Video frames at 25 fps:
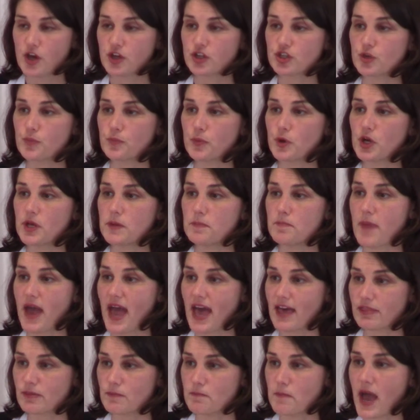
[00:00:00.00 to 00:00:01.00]
to put
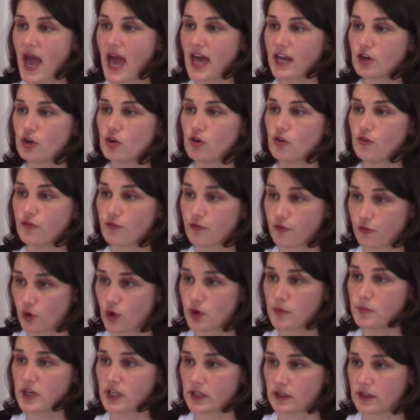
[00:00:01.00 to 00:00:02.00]
mathematical
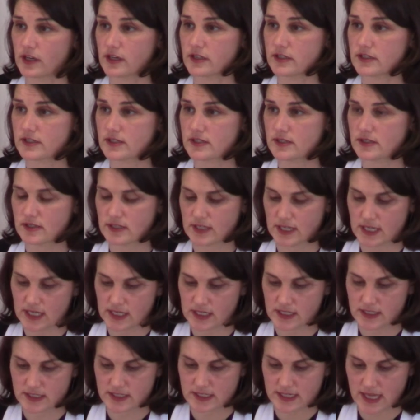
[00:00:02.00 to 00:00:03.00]
formulas to
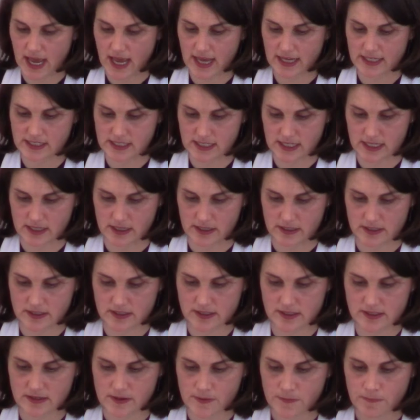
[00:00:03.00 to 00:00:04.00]
his
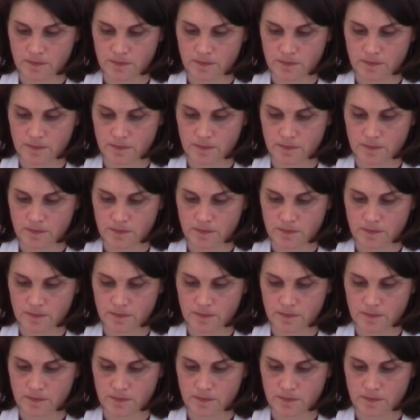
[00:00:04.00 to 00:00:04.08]
ideas.